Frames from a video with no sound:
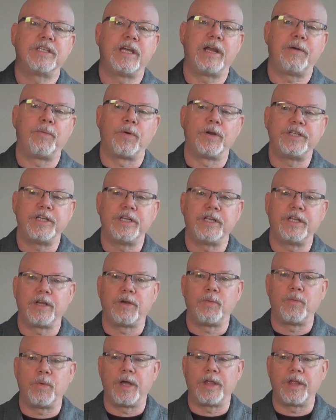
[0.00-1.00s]
They were
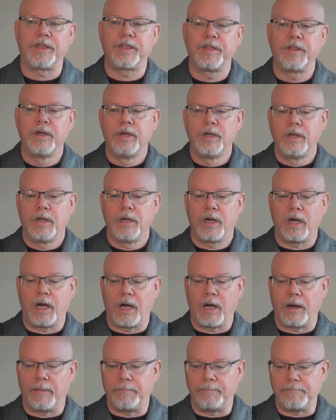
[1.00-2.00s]
dealing with
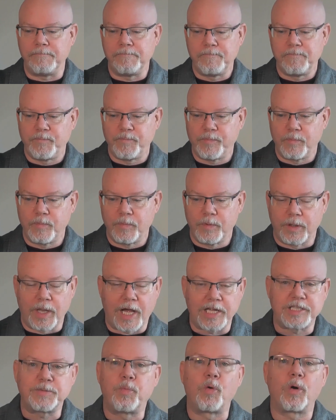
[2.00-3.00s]
lots